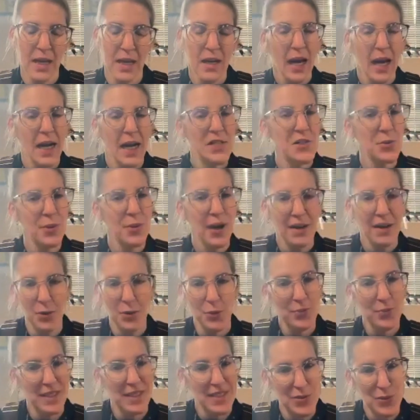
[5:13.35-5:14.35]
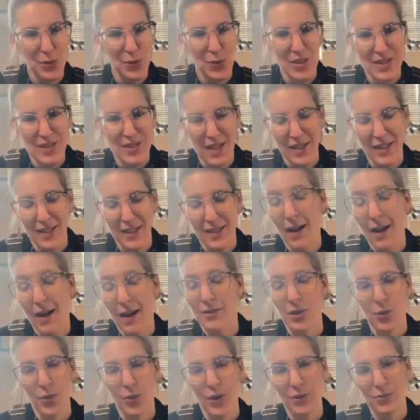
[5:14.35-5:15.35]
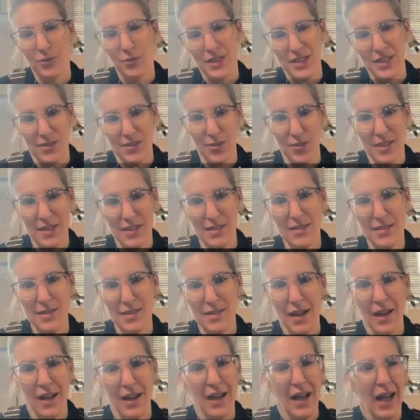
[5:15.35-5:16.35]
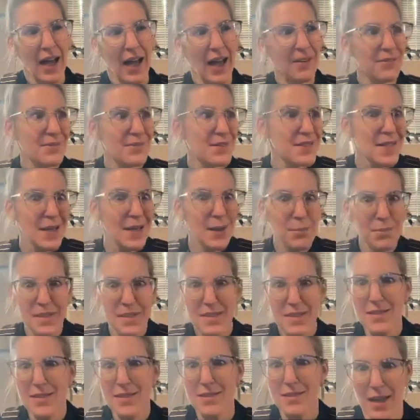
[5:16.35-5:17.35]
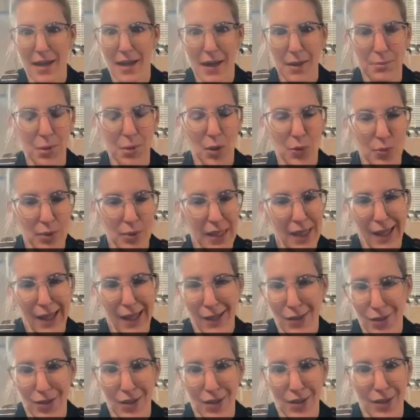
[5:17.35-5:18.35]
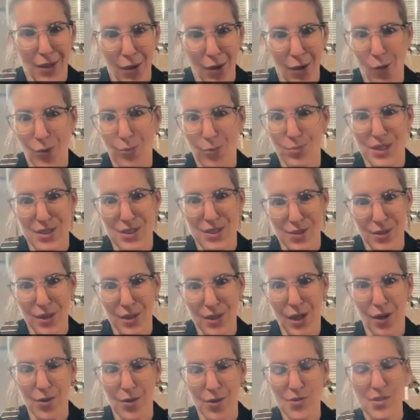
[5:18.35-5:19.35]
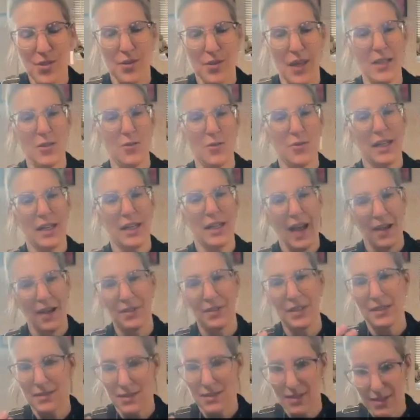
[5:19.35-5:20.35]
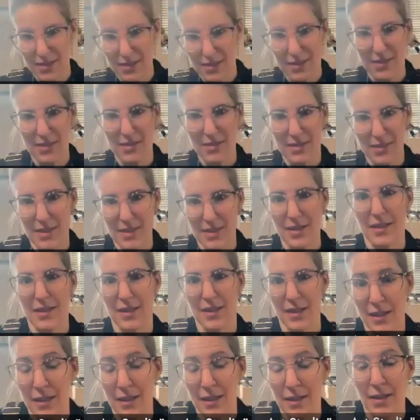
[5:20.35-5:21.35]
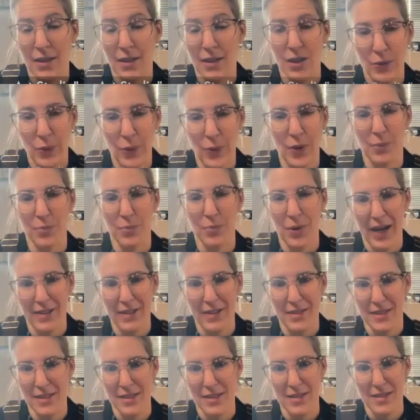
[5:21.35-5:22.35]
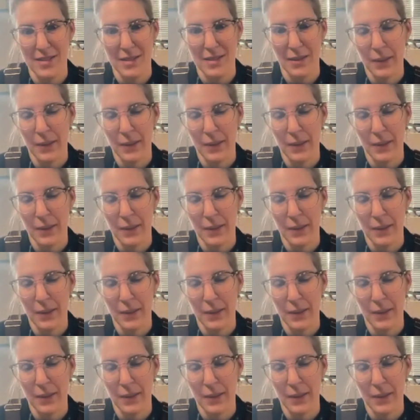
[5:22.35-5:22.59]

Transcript: I do have a resource in ongoing resources on tips to set up a really good home studio so that you can have consistency in your practice.